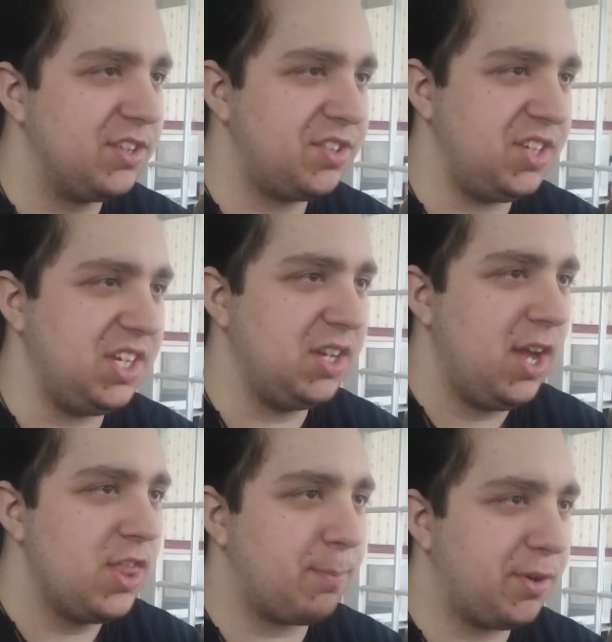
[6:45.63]
See,
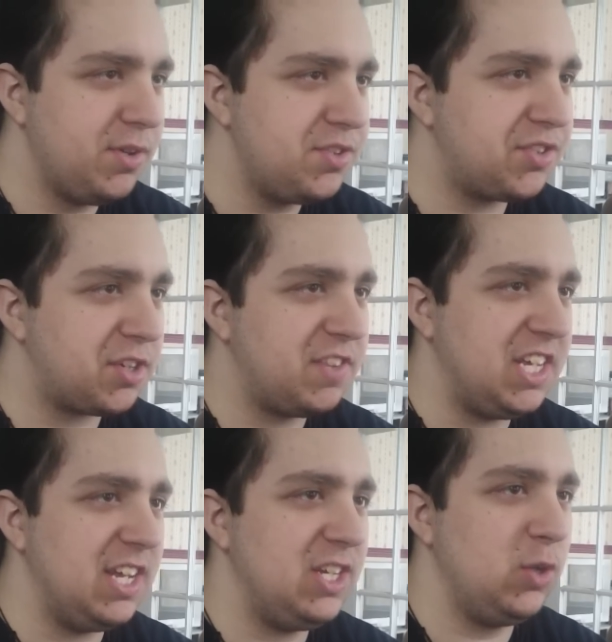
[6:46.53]
the producer of
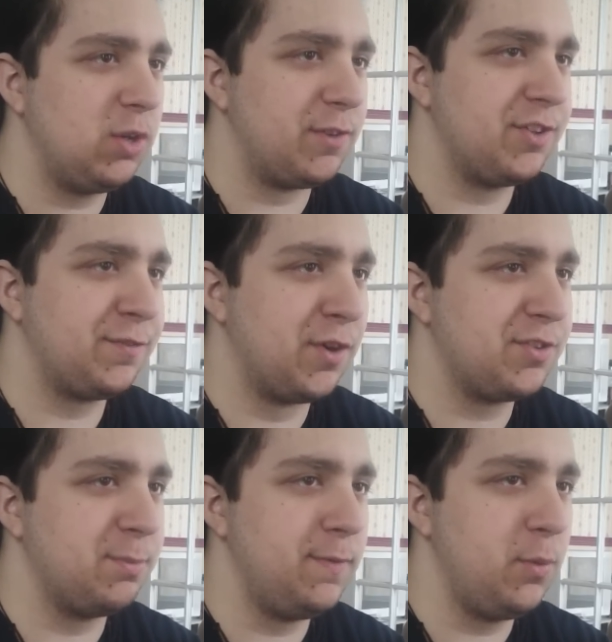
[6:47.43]
the in-universe
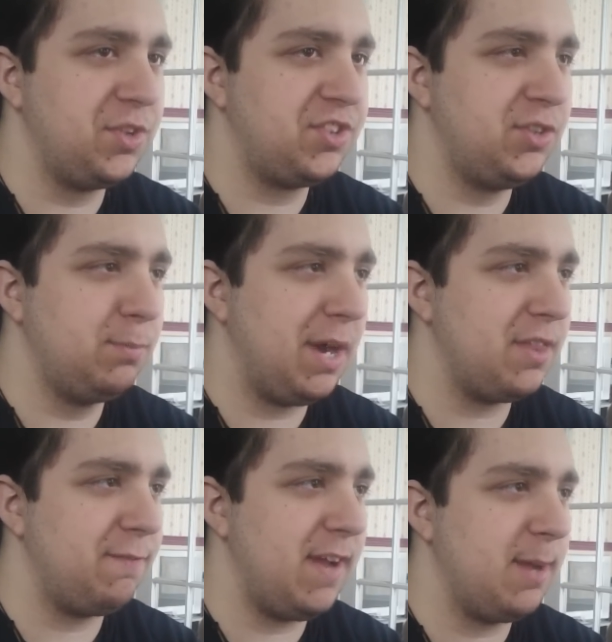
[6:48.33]
first movie was sued by
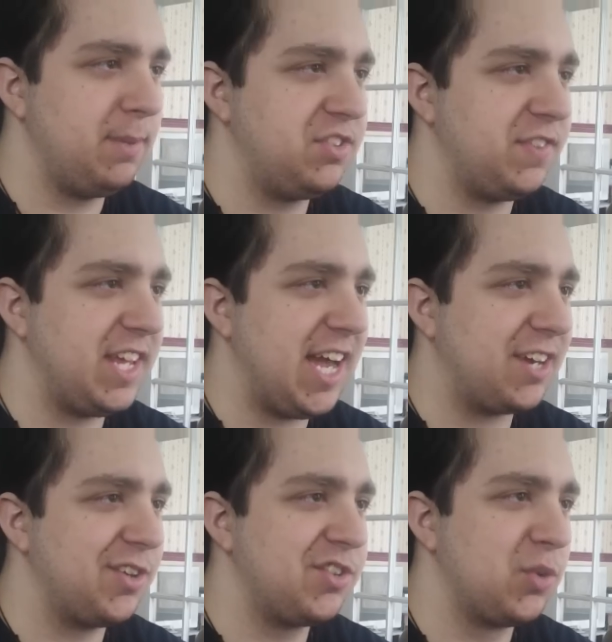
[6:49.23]
the families of the
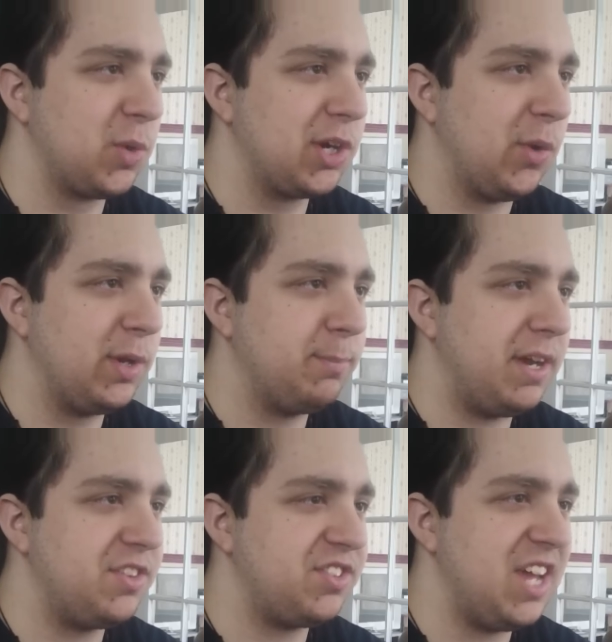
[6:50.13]
actors who were going
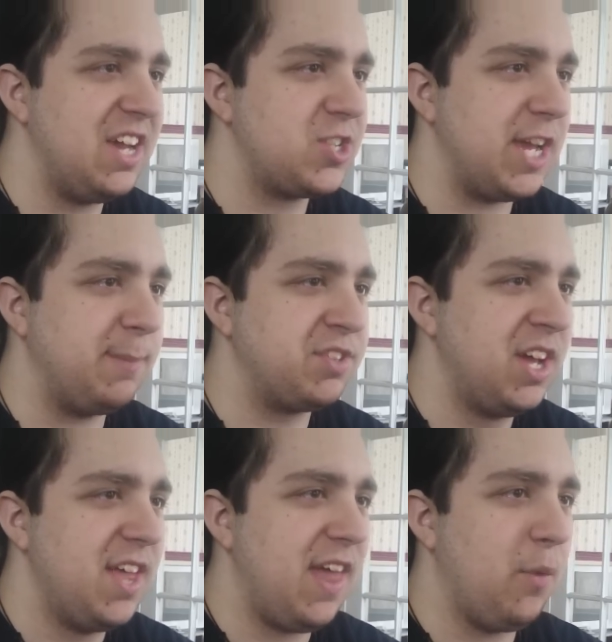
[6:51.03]
by the stage names
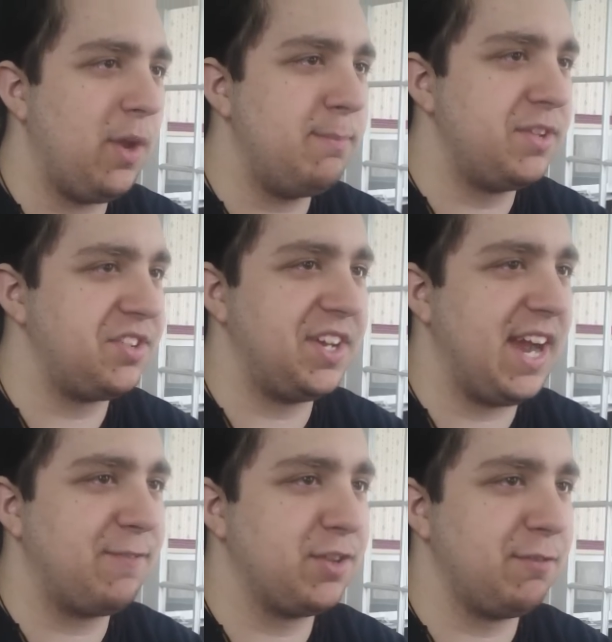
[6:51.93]
that went missing
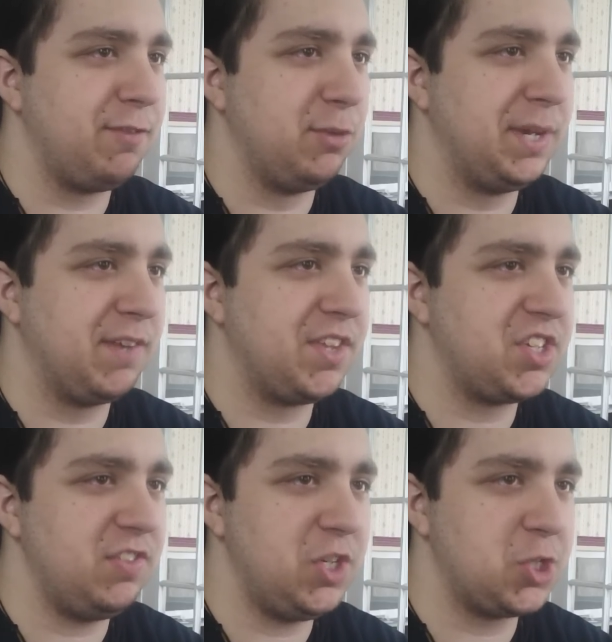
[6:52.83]
after the filming of the
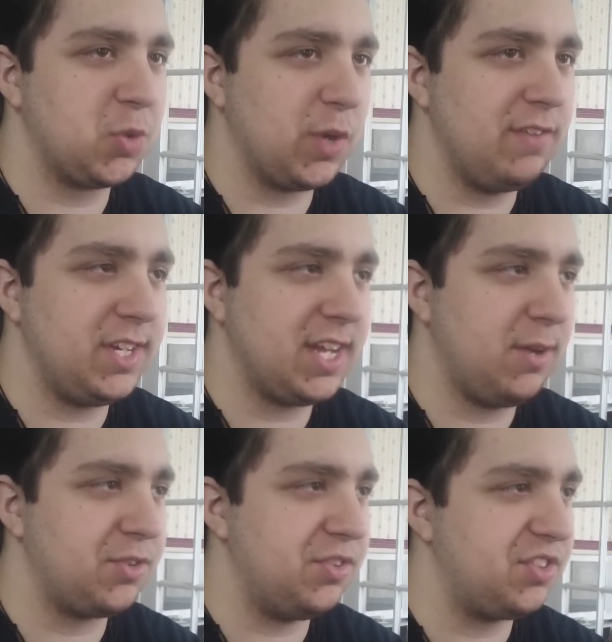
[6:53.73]
TV show Grave
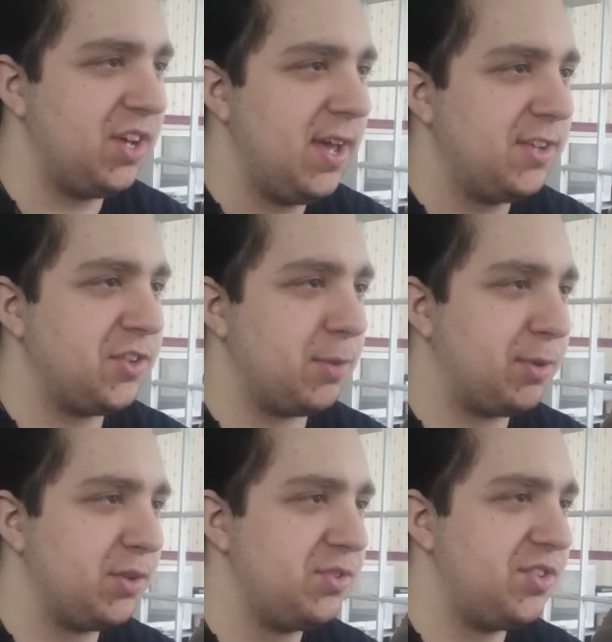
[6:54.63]
Encounters, so the
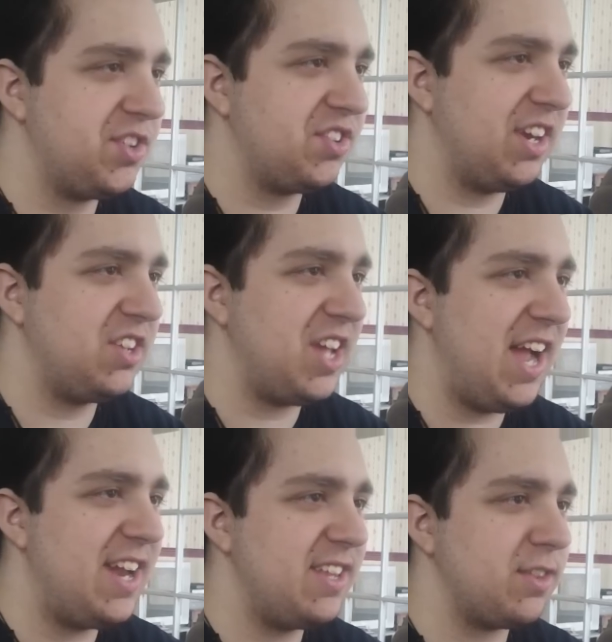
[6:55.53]
producer decided
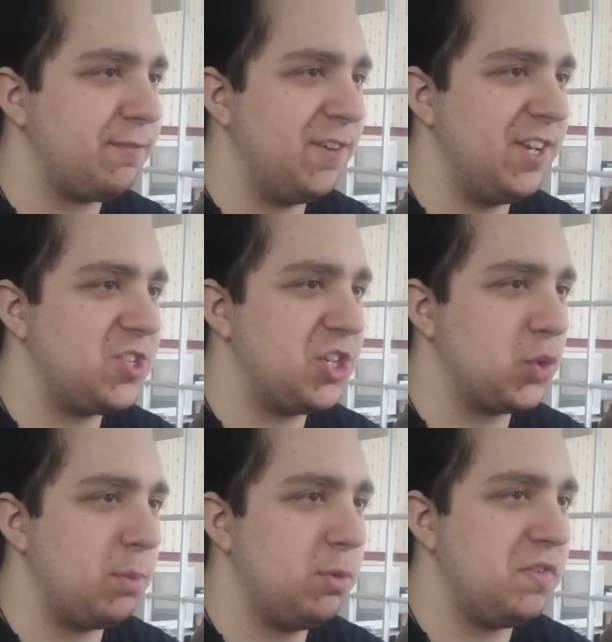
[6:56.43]
to edit the footage
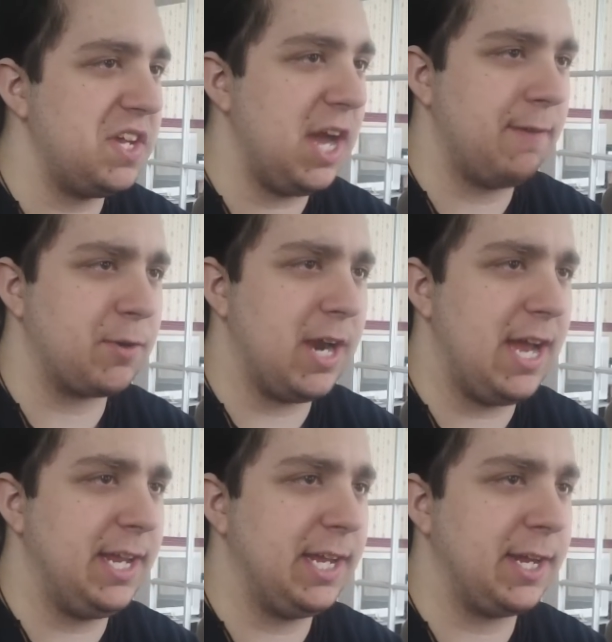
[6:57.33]
into a movie after
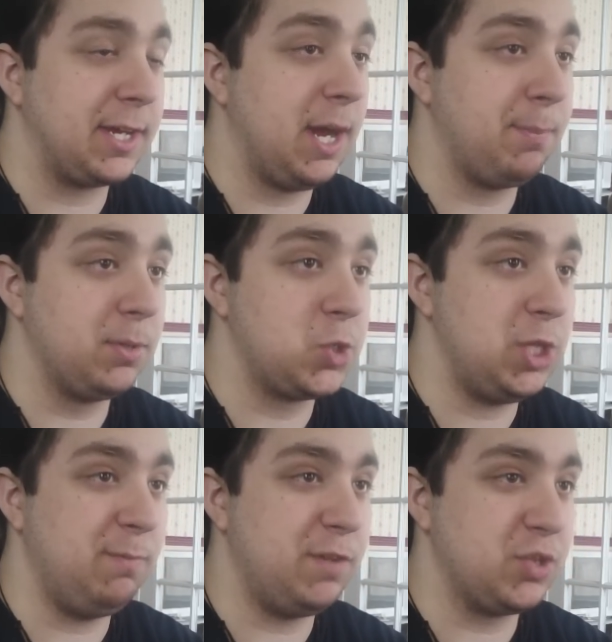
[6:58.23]
adding in a couple
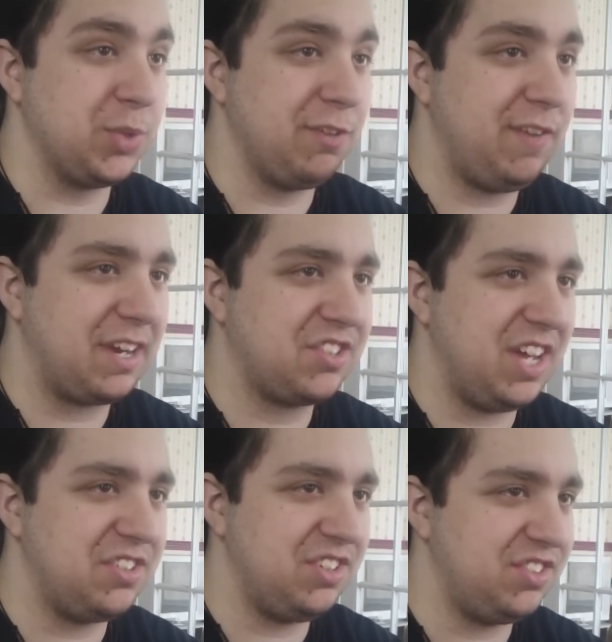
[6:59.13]
cheap visual effects,
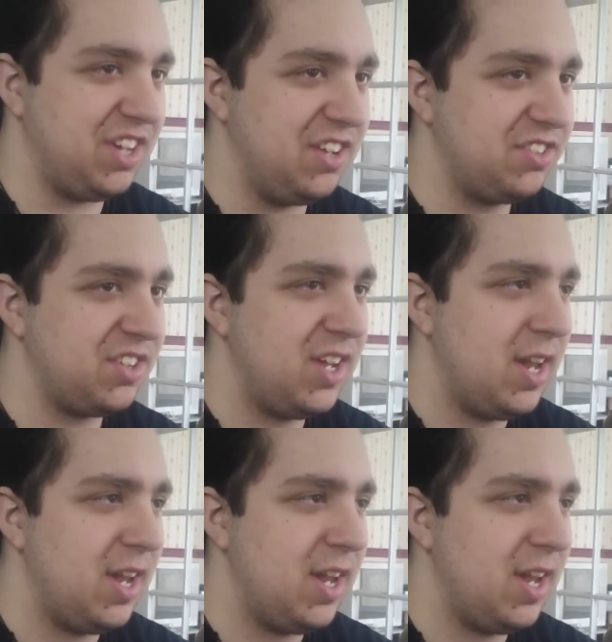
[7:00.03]
as he says,